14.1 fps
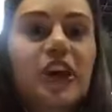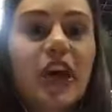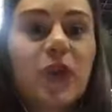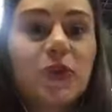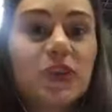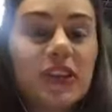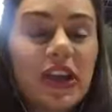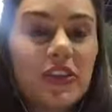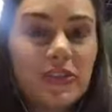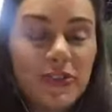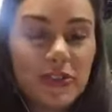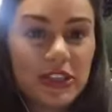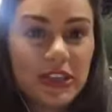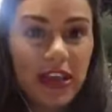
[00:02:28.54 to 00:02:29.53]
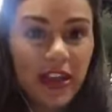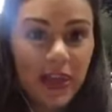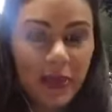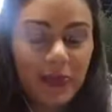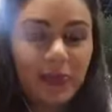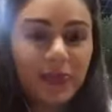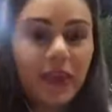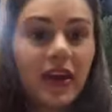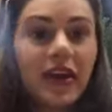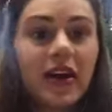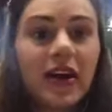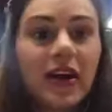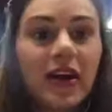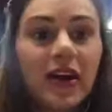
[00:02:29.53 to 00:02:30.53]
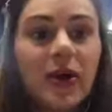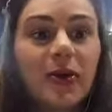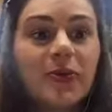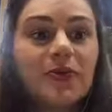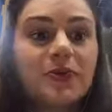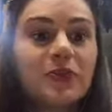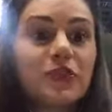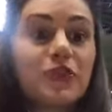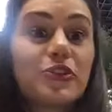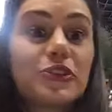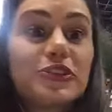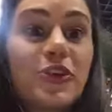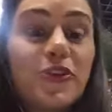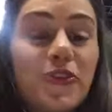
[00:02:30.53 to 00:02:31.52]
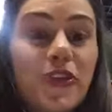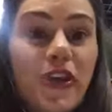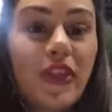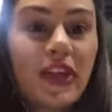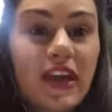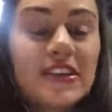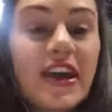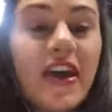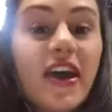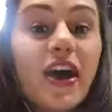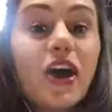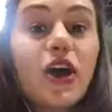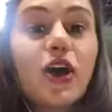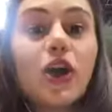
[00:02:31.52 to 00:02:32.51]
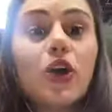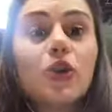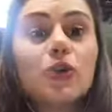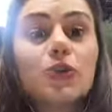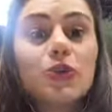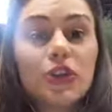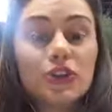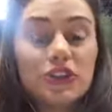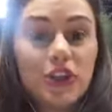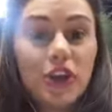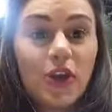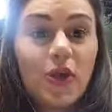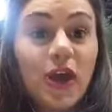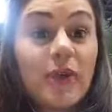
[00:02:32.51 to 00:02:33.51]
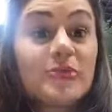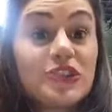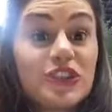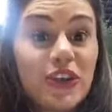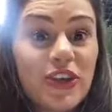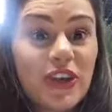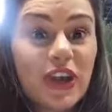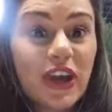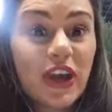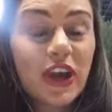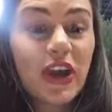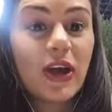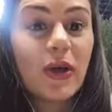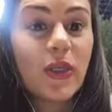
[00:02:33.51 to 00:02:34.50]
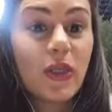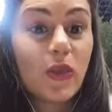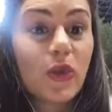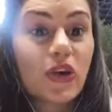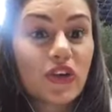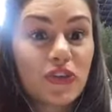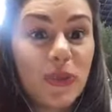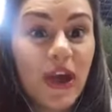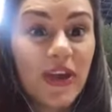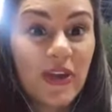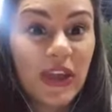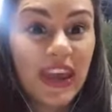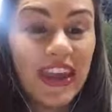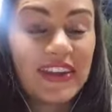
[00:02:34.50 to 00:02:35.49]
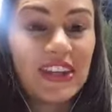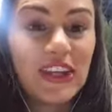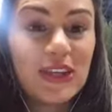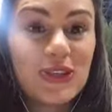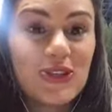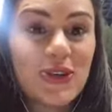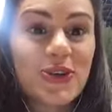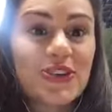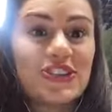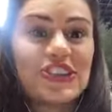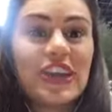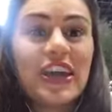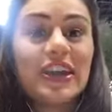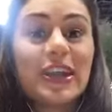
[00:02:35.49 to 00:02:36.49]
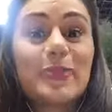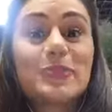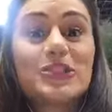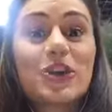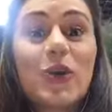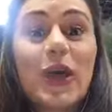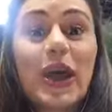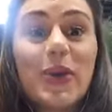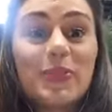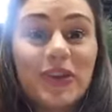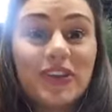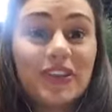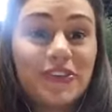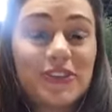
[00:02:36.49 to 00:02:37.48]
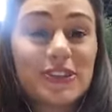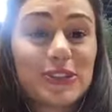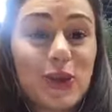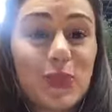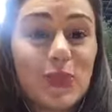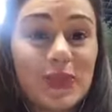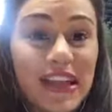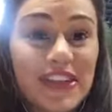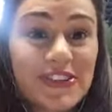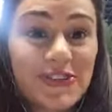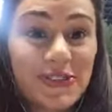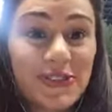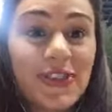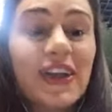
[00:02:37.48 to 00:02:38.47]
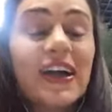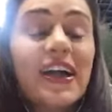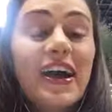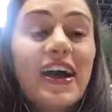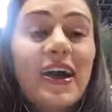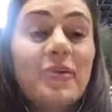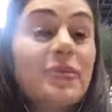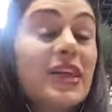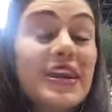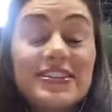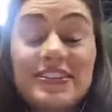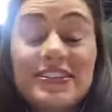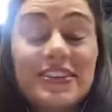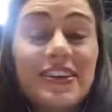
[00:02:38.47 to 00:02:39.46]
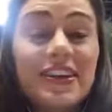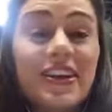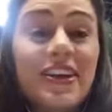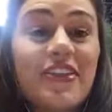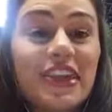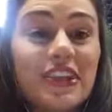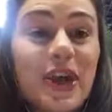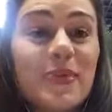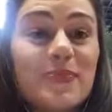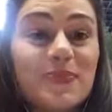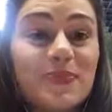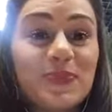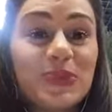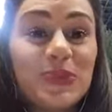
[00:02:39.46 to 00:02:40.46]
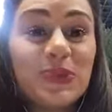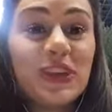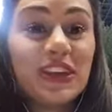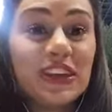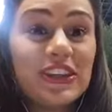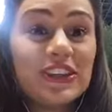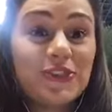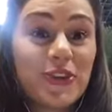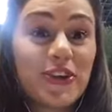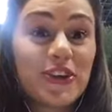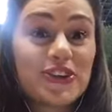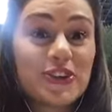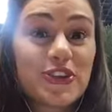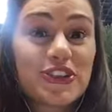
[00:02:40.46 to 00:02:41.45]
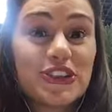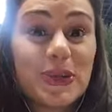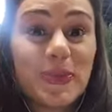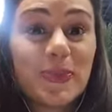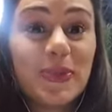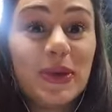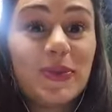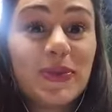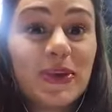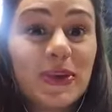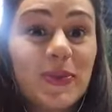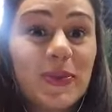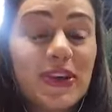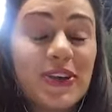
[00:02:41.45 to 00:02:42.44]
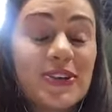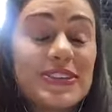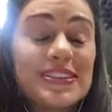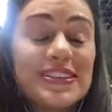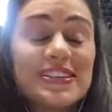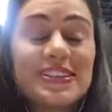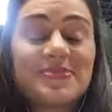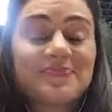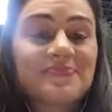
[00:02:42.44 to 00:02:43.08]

I would love to say, first of all, that who don't know, I'm sharing the work of Byron Katie in Georgia, and I'm so happy and I feel so blessed that I'm doing it for Georgian people, because it's